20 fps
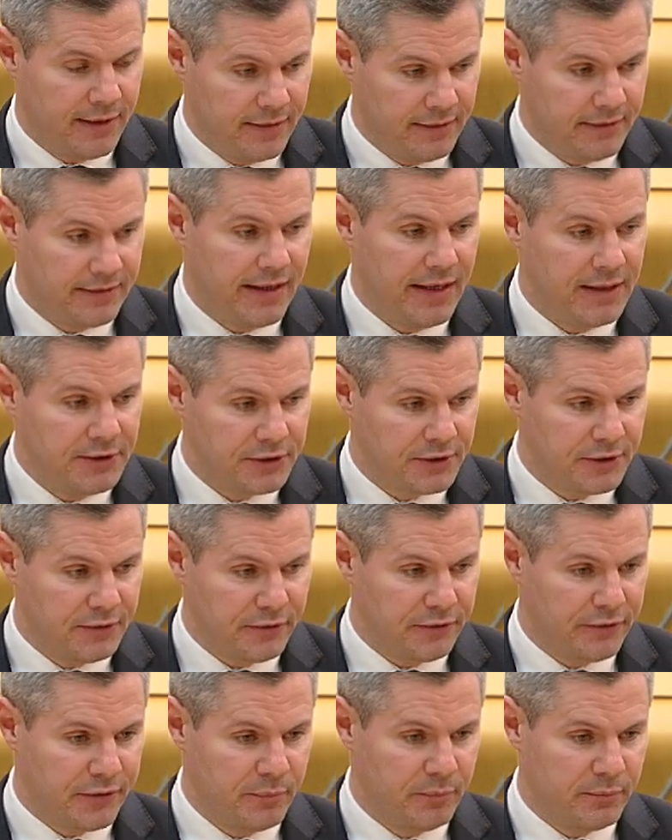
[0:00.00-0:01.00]

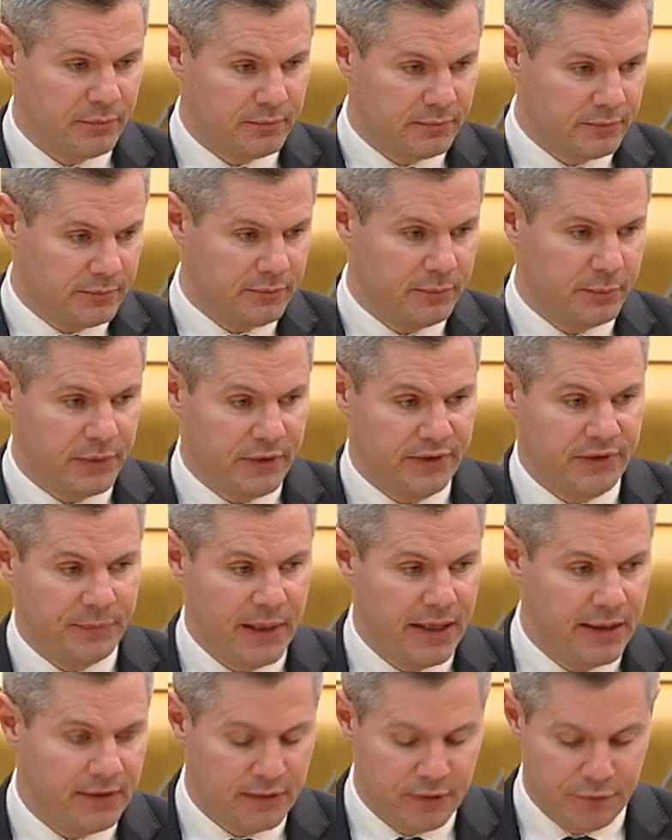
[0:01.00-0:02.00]
intentions from
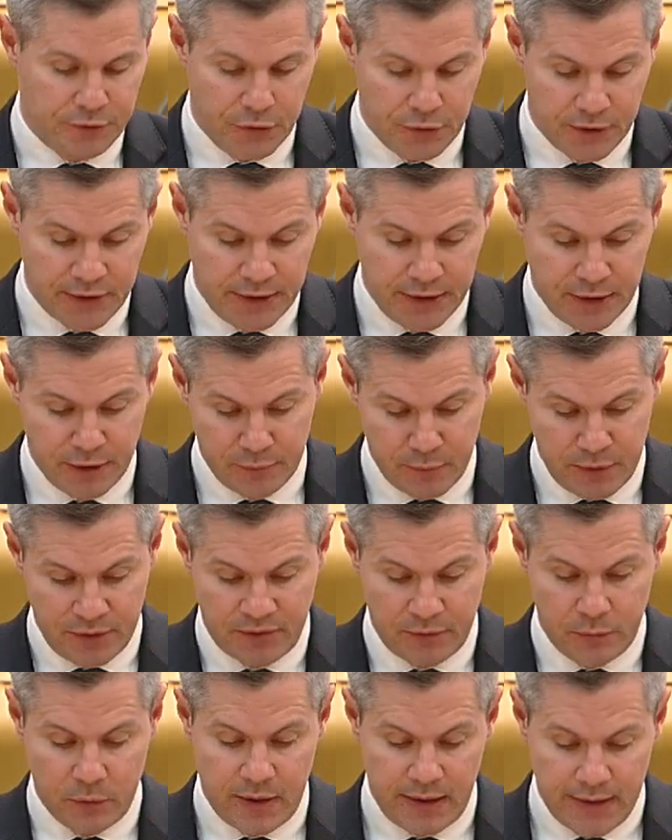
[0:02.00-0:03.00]
prospective UK
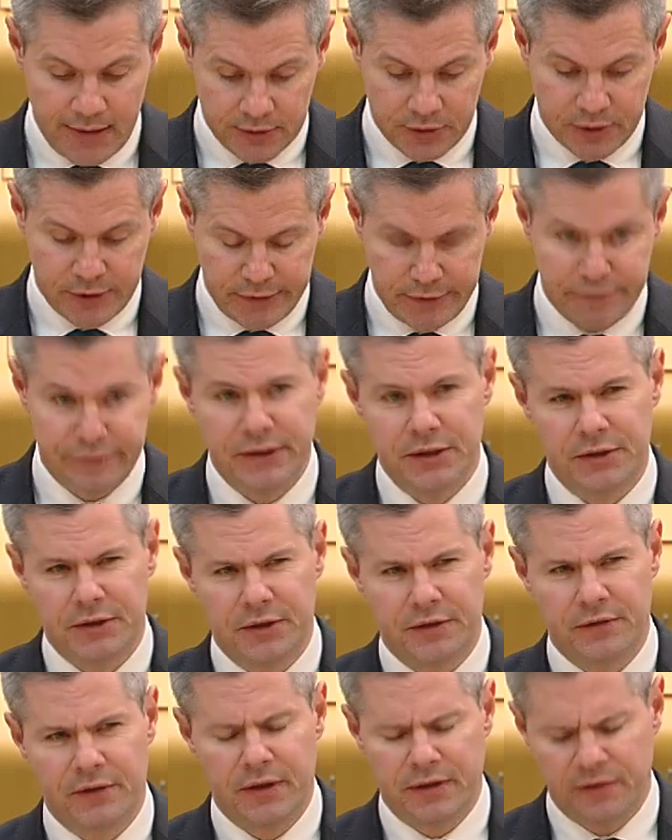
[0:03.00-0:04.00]
governments and what actually
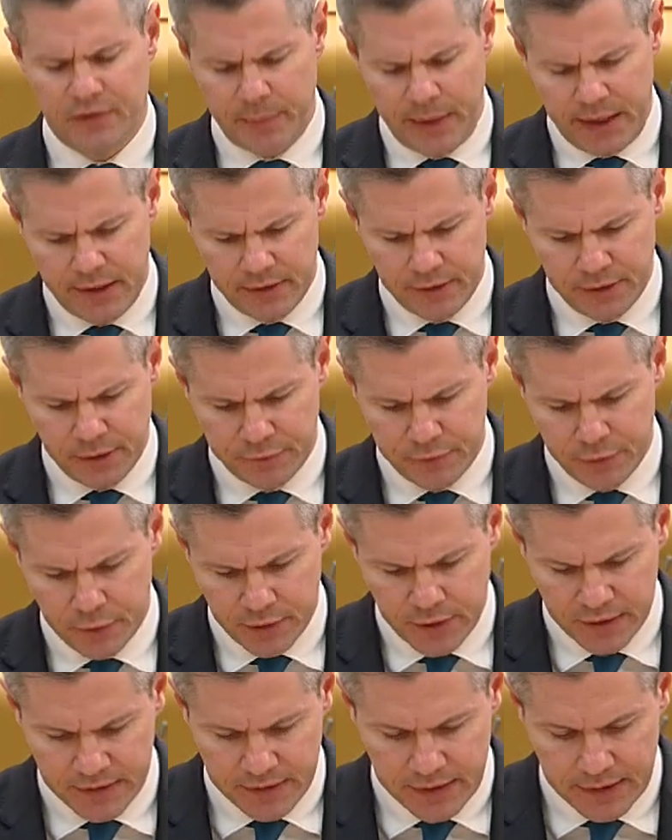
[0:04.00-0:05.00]
features in a spending
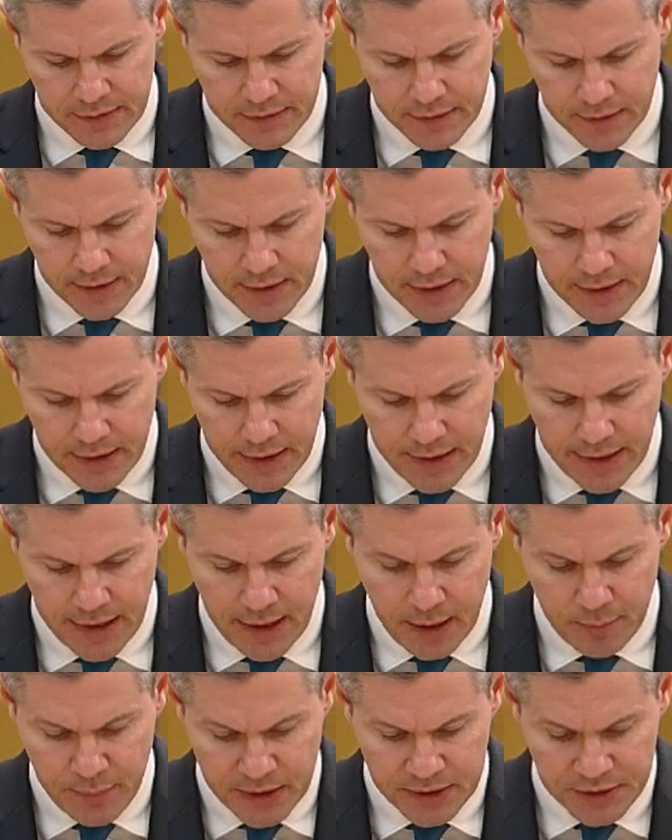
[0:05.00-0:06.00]
review or indeed
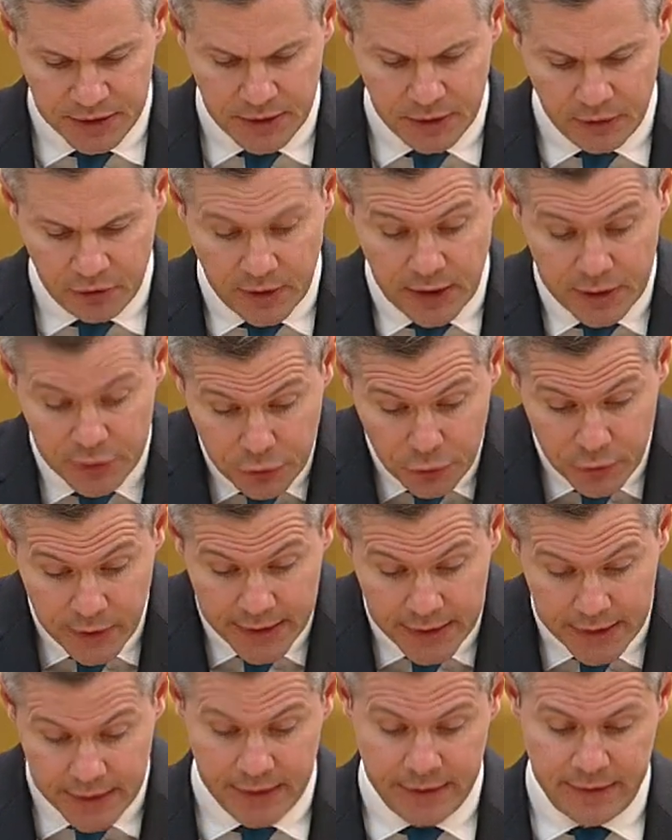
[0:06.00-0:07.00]
a budget. So I do
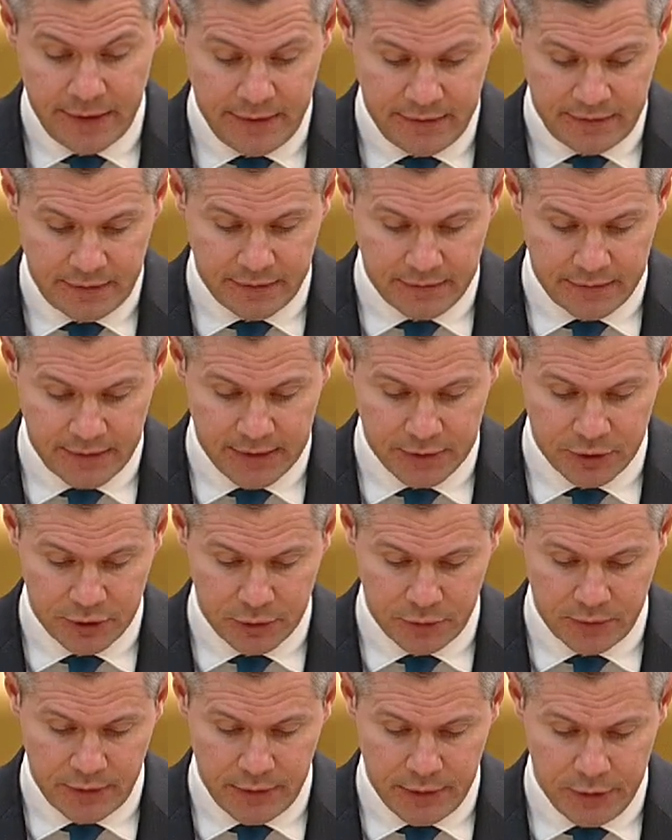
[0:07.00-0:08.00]
agree that it's
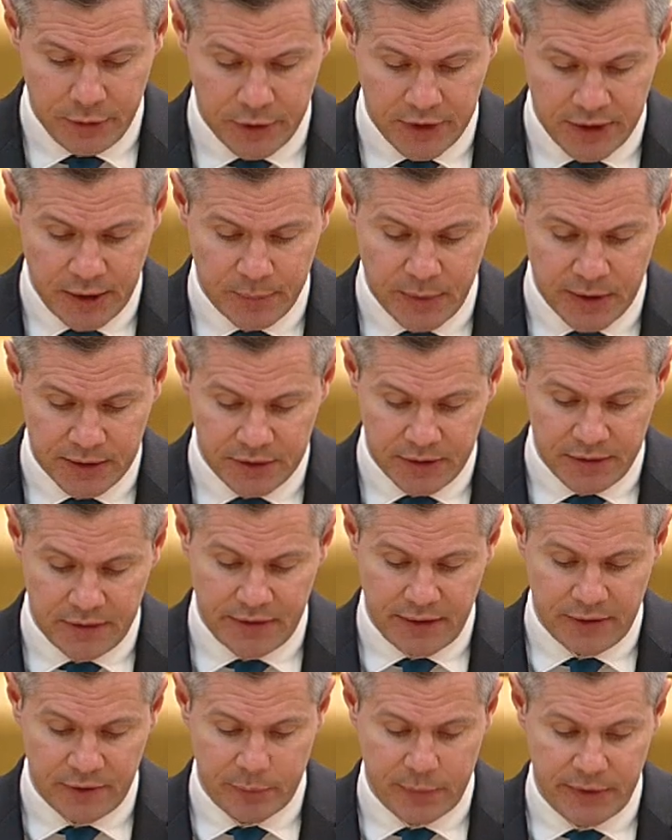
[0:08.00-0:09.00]
essential that the UK budget
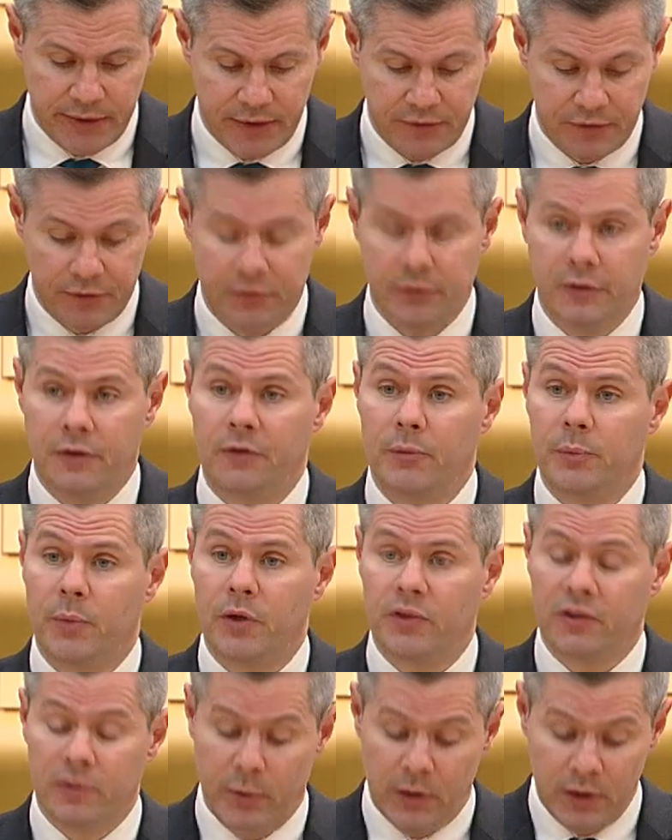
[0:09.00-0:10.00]
takes place as soon as
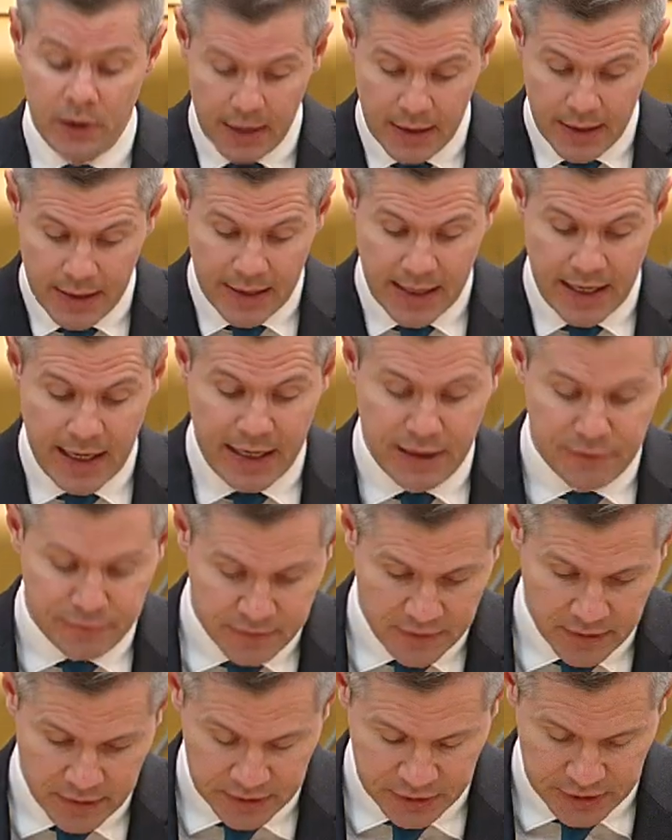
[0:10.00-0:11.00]
possible
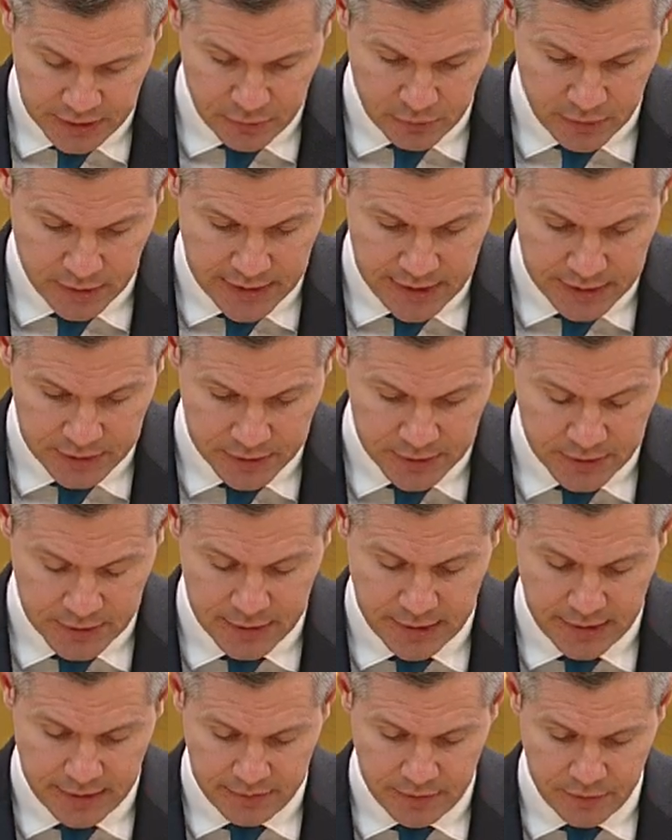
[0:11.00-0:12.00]
after the general
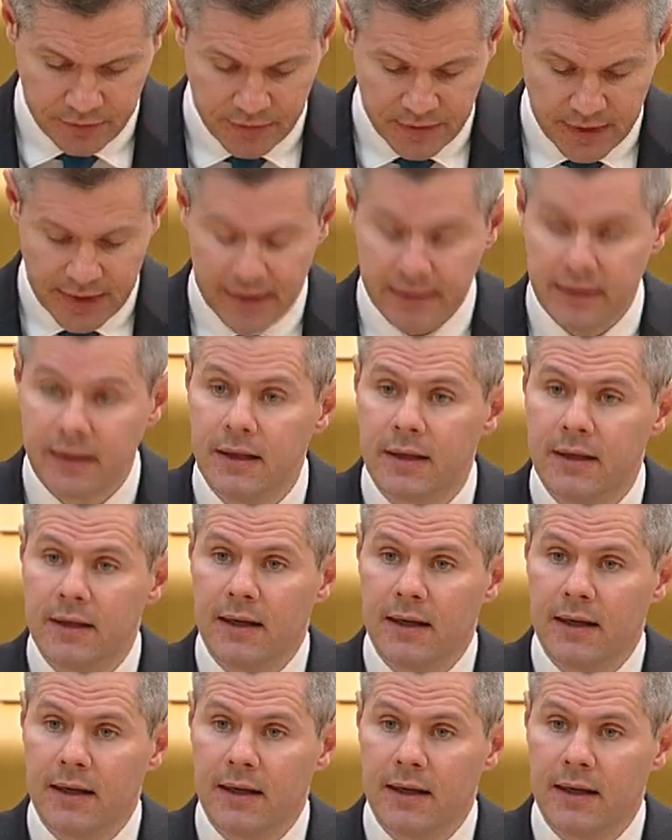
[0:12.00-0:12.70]
election, as I've said.